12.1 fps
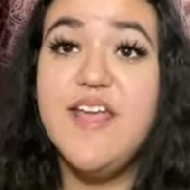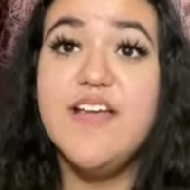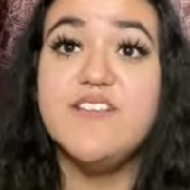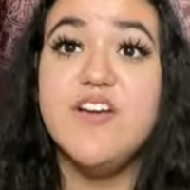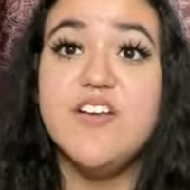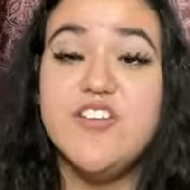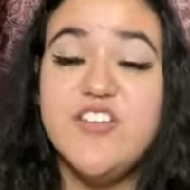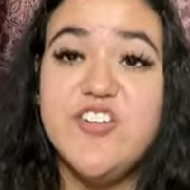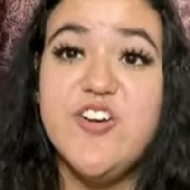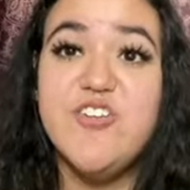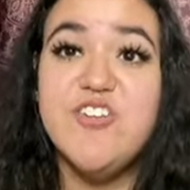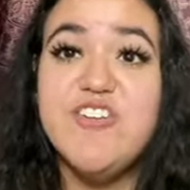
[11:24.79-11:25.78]
As long as, you
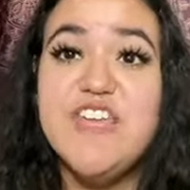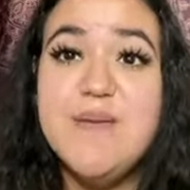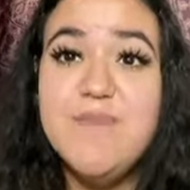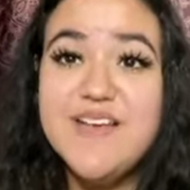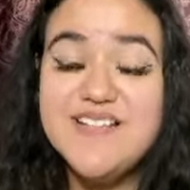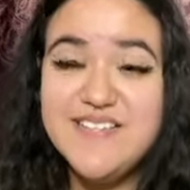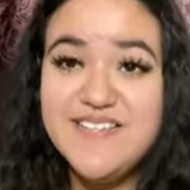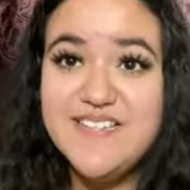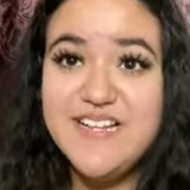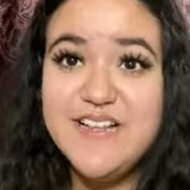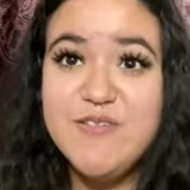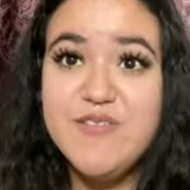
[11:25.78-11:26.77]
know, you keep
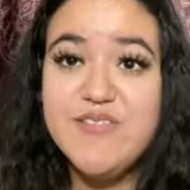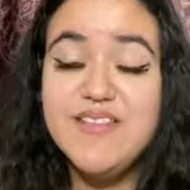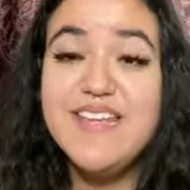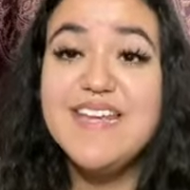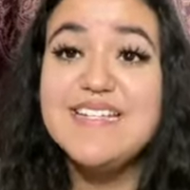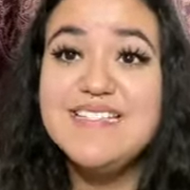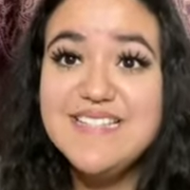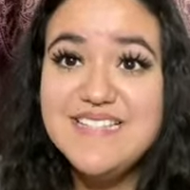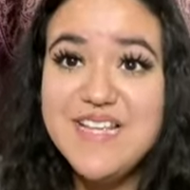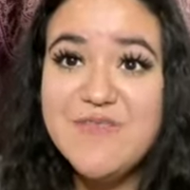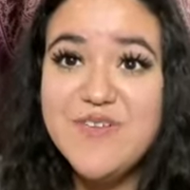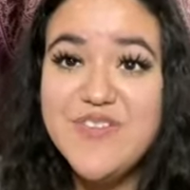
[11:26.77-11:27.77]
consistent
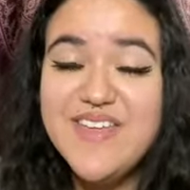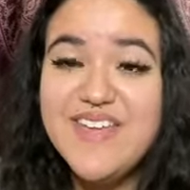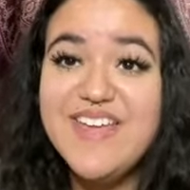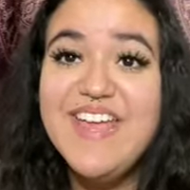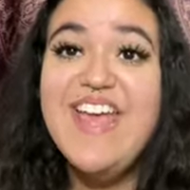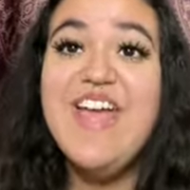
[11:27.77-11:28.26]
with it,